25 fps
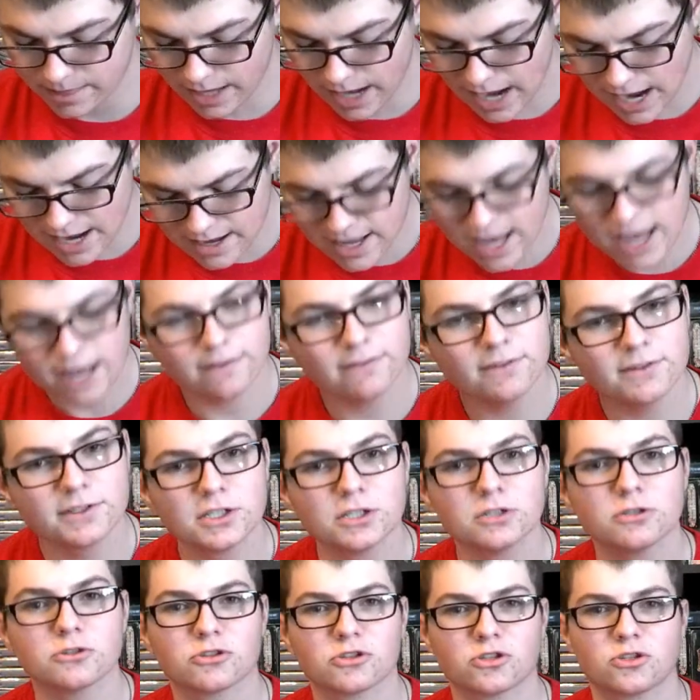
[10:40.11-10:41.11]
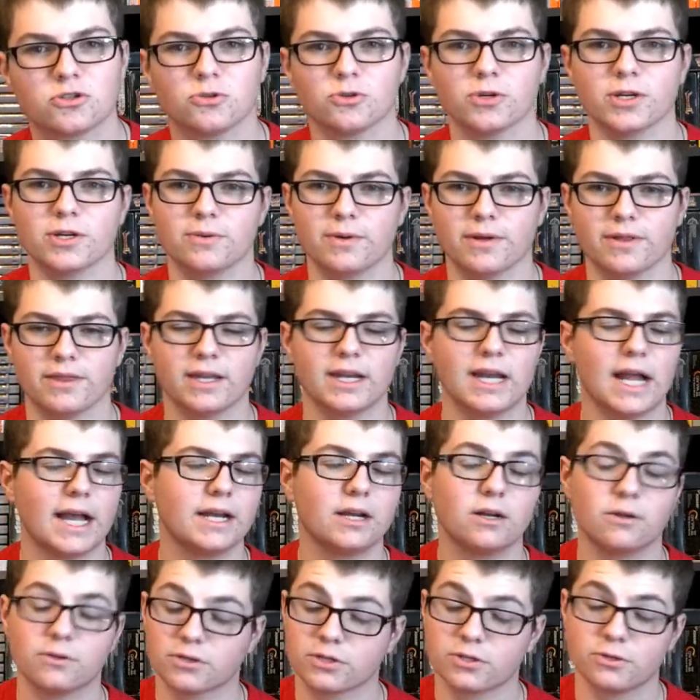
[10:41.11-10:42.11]
I have a little story with it. I
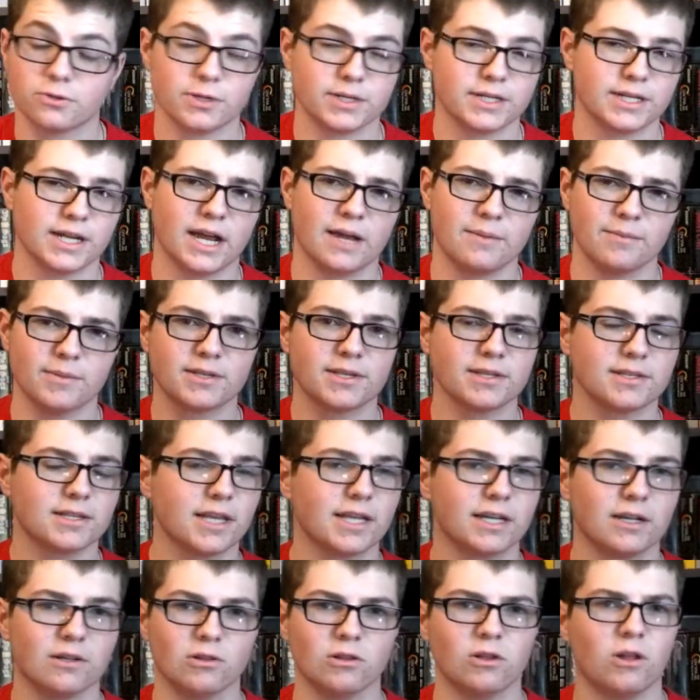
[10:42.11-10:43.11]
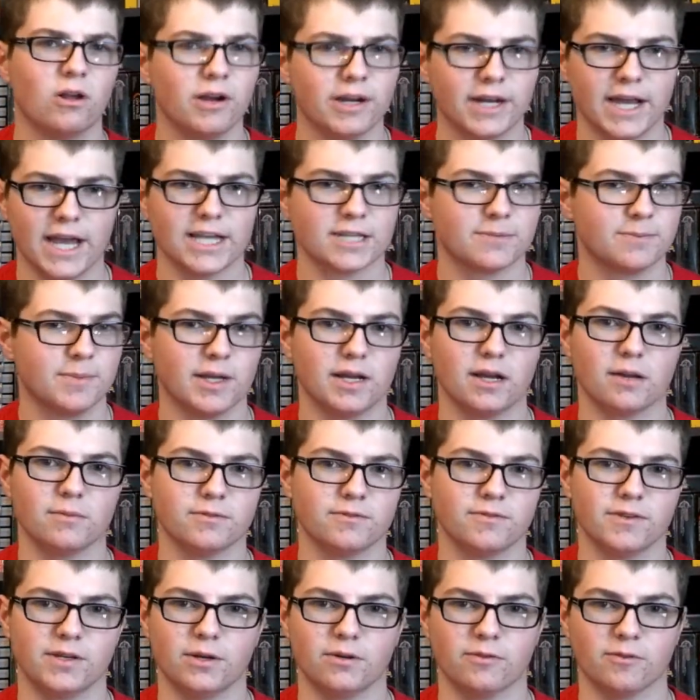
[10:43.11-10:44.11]
know, story time. This is like a long-ass pickups
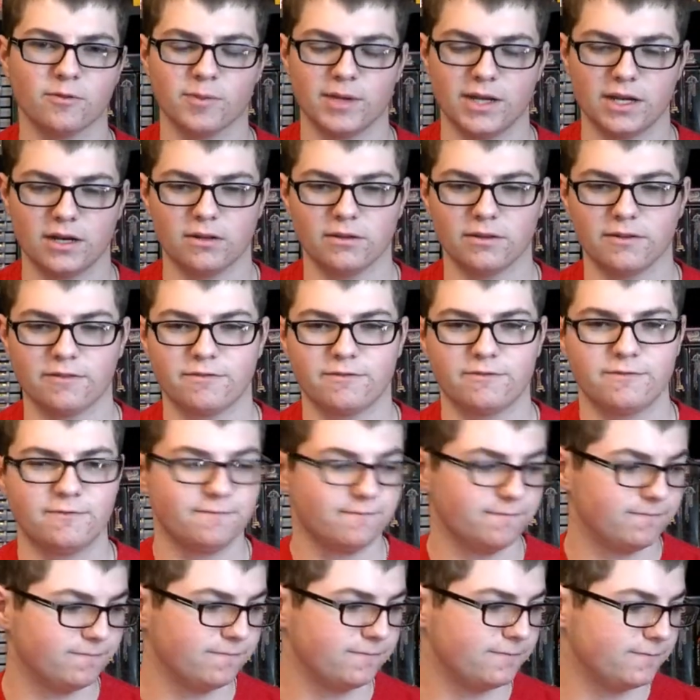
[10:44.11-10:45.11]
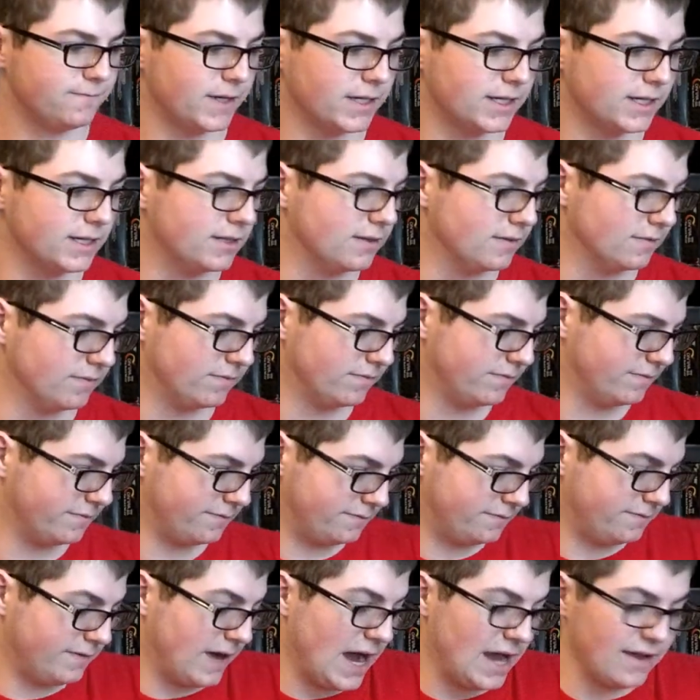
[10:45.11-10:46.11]
video for being only fucking
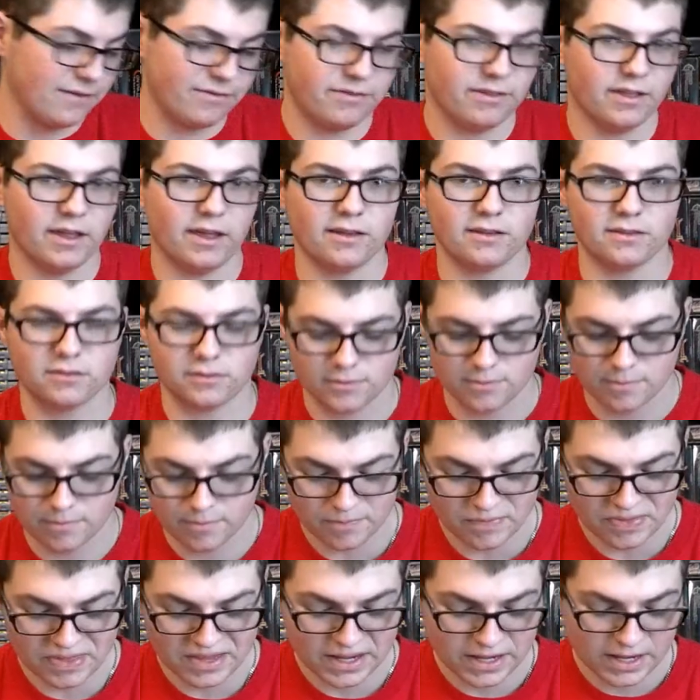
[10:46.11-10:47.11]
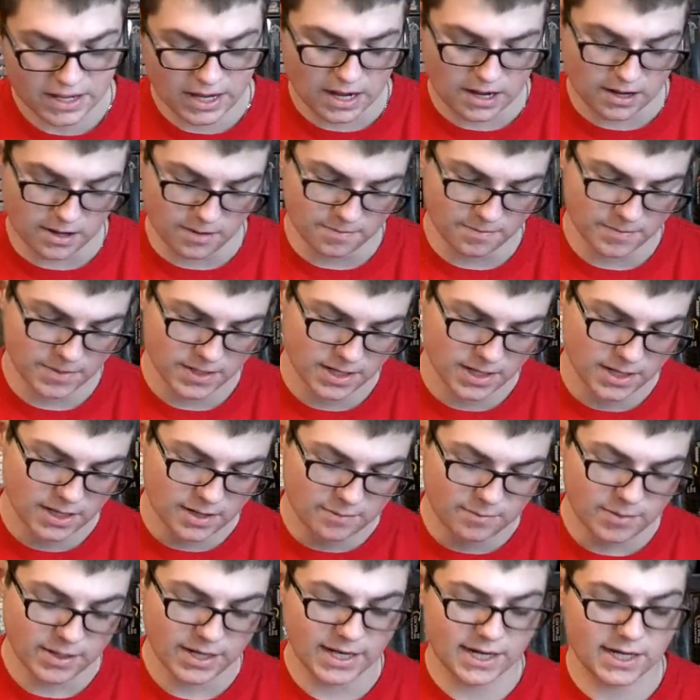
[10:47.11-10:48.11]
5 things.
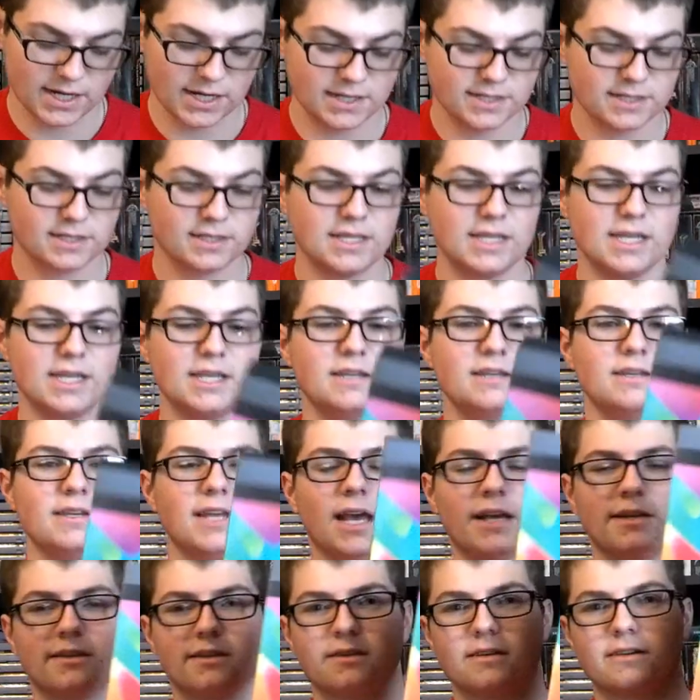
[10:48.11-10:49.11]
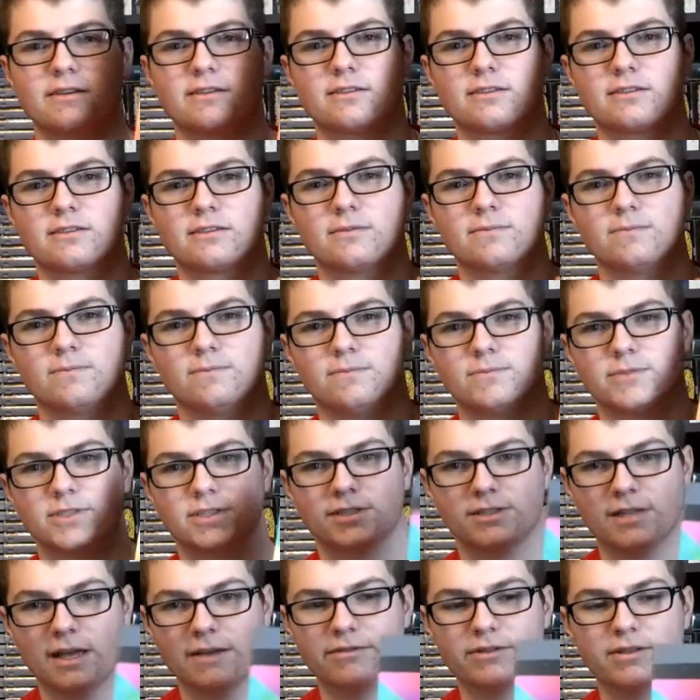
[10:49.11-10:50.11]
But it is the Nexus
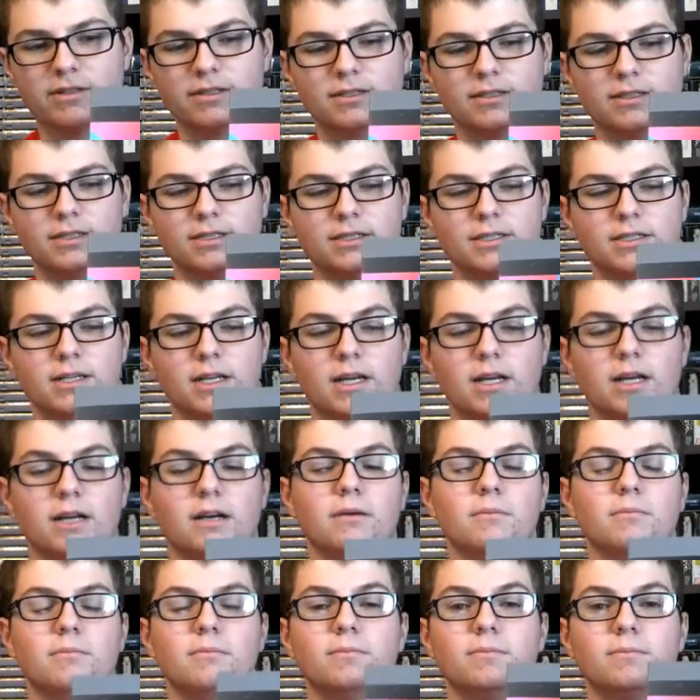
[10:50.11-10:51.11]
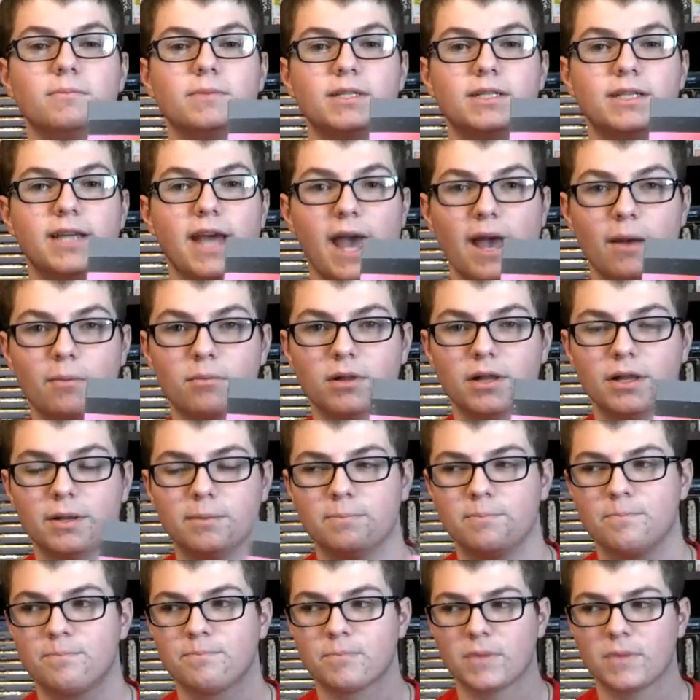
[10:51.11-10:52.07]
7 tablet.